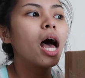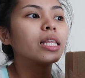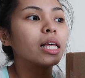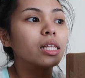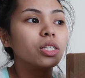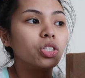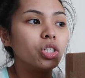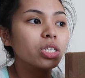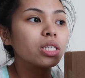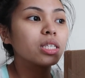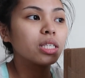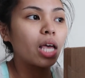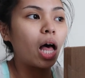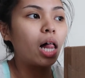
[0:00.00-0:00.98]
they
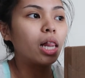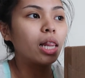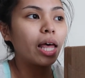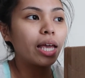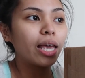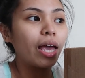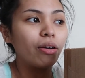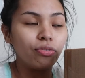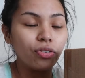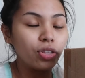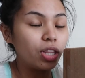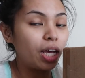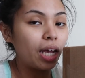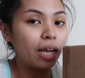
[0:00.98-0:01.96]
legit sell like
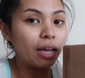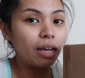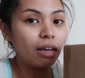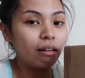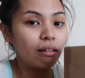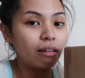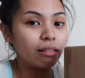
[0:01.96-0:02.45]
everything